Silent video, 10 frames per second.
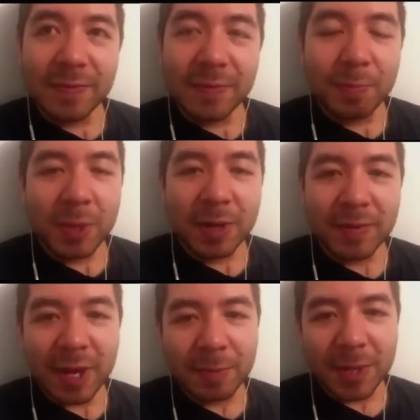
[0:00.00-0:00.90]
bit of
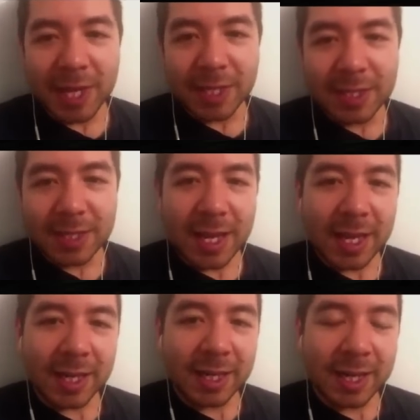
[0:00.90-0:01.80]
updates
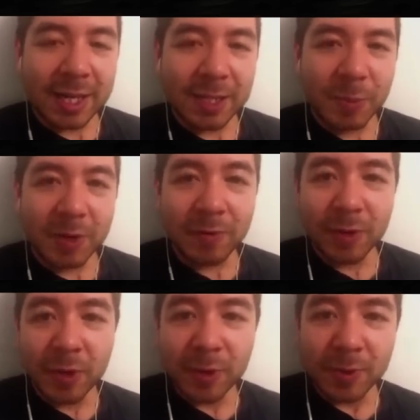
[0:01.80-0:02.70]
and a nice bit of
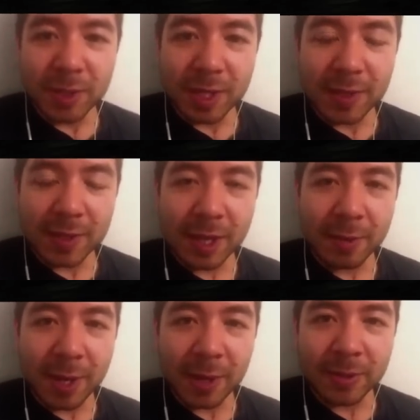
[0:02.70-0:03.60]
news that has come
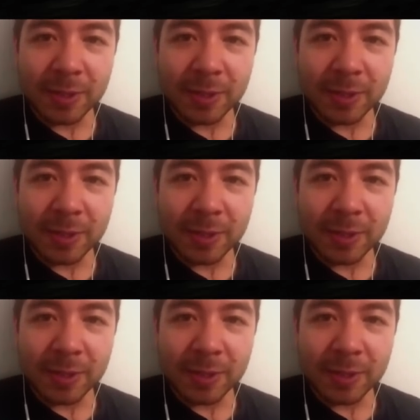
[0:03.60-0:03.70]
out.